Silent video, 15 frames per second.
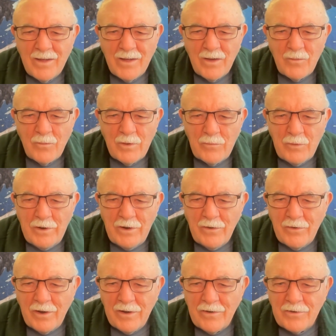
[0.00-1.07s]
When we
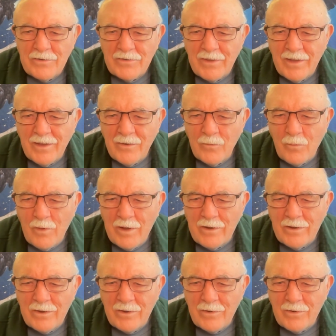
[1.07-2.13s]
don't understand what
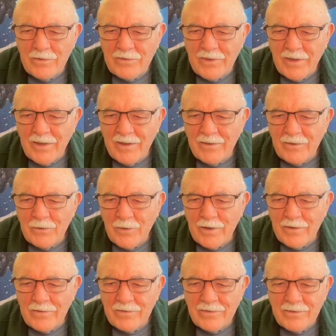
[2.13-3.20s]
you're saying to
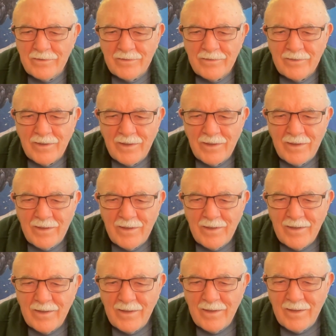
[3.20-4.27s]
us,
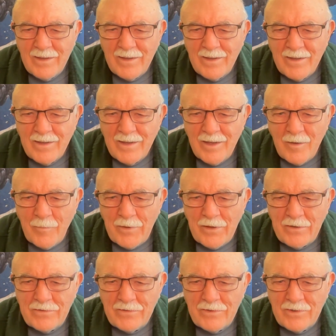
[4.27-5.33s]
help
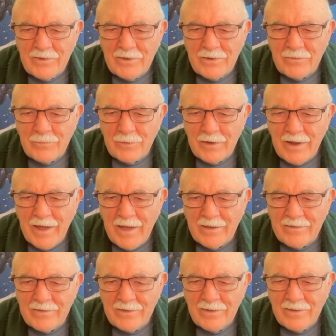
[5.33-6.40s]
us to just
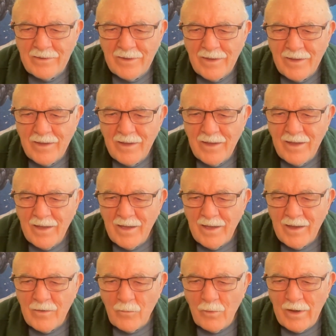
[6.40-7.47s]
relax
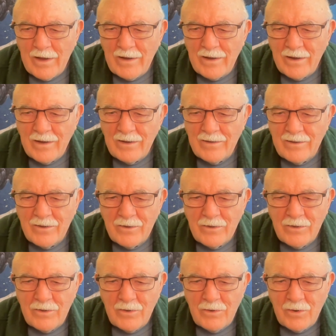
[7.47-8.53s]
and wait until
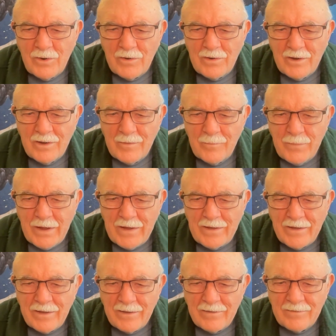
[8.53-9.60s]
you are done
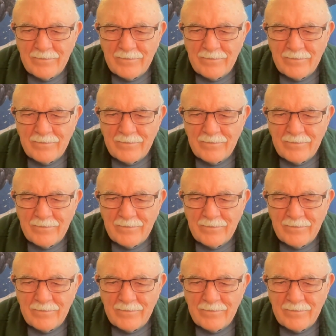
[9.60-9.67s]
baking.